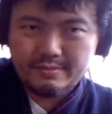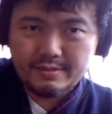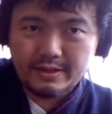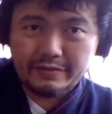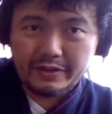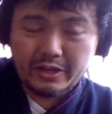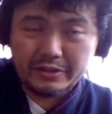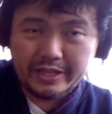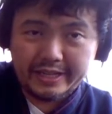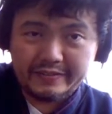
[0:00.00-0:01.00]
You never know.
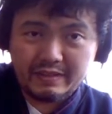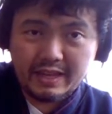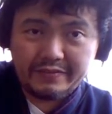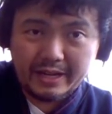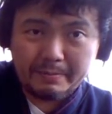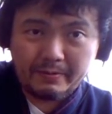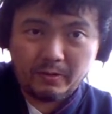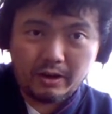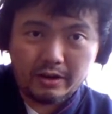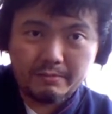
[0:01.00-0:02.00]
They've done it
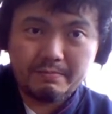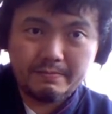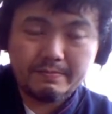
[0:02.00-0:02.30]
before.